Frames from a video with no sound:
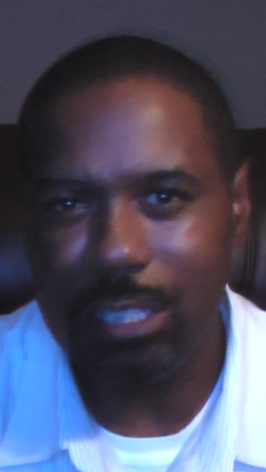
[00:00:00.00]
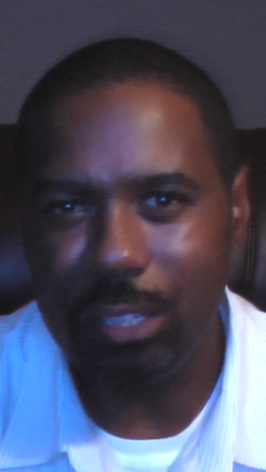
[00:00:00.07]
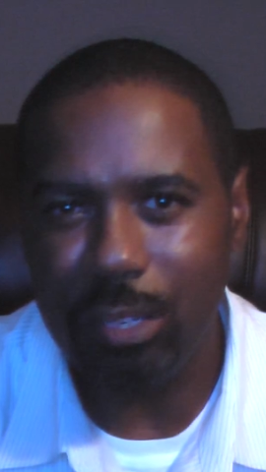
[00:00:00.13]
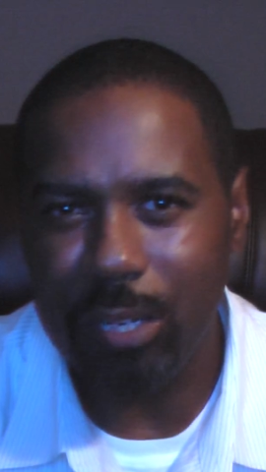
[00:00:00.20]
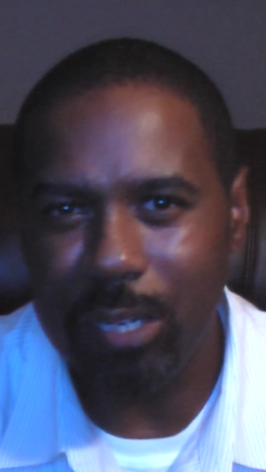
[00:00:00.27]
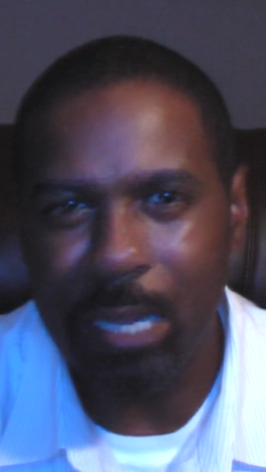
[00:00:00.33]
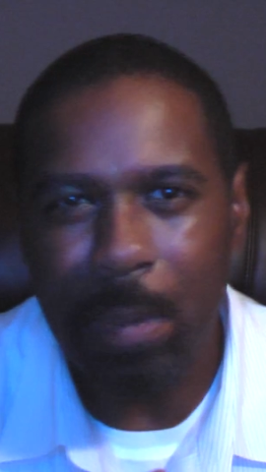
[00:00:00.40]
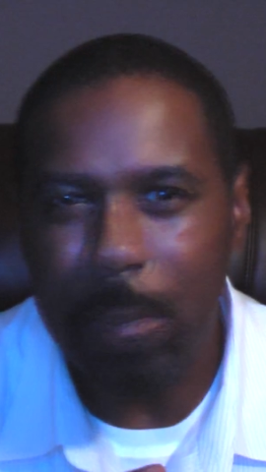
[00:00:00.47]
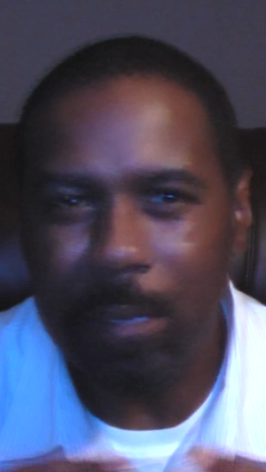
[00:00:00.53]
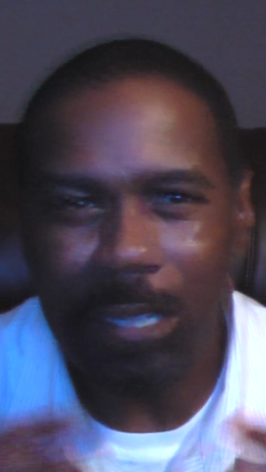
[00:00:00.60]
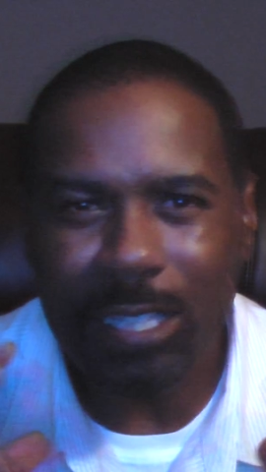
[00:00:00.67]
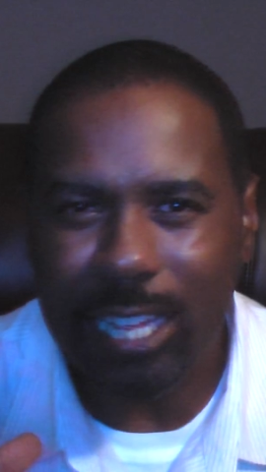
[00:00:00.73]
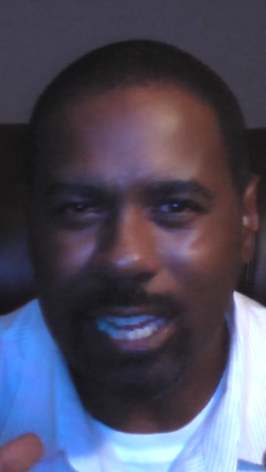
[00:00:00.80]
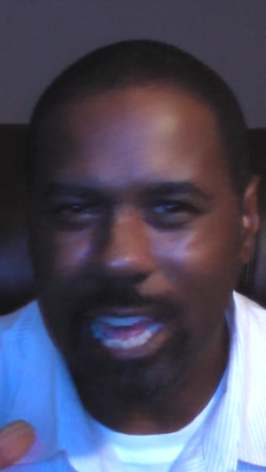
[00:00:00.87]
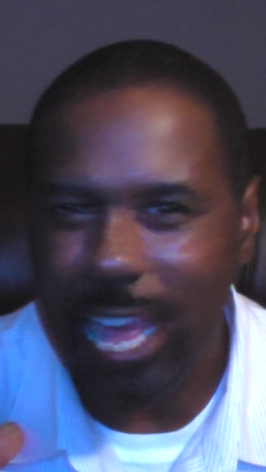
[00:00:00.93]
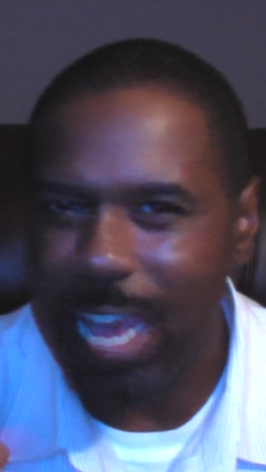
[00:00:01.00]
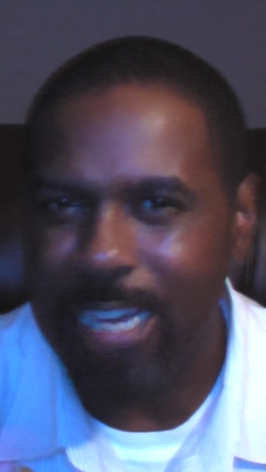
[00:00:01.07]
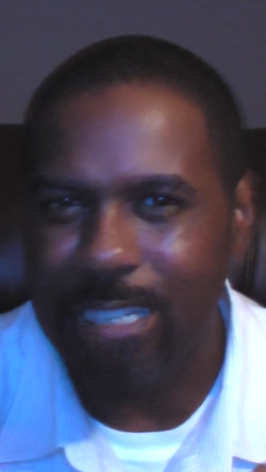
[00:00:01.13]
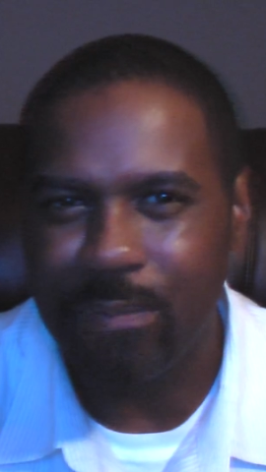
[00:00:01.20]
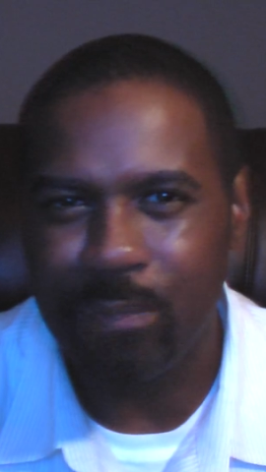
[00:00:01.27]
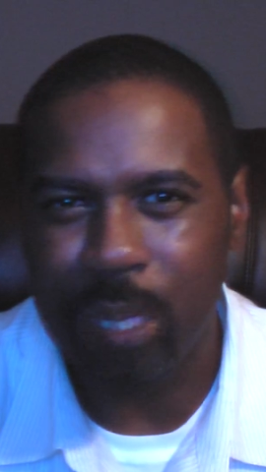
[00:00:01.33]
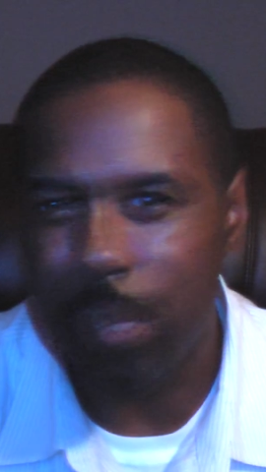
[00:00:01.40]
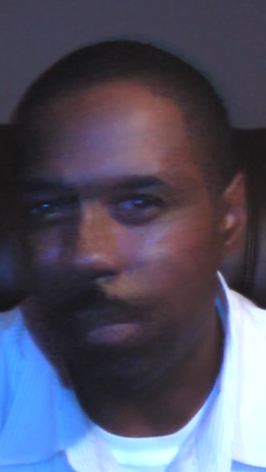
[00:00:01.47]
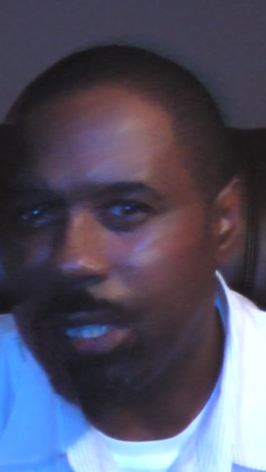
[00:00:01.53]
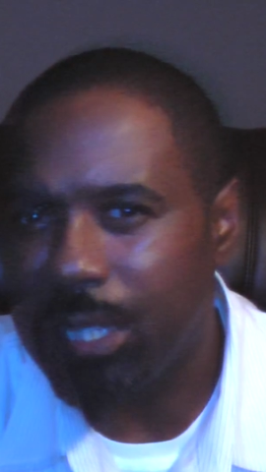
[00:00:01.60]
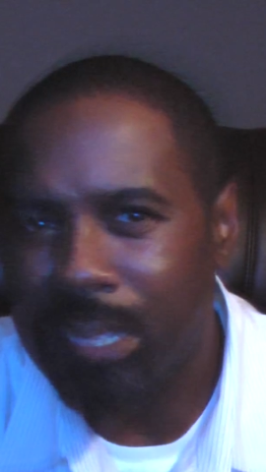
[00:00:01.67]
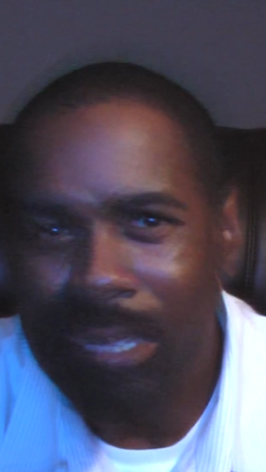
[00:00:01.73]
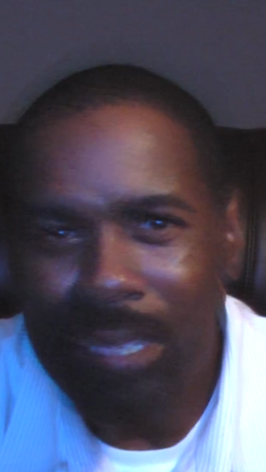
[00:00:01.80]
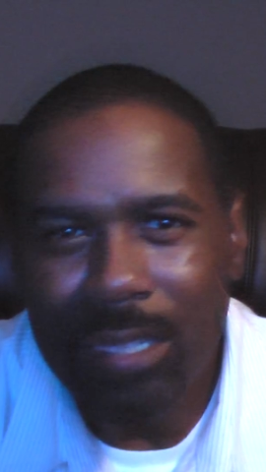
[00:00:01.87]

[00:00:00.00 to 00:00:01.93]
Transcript: a company that has maybe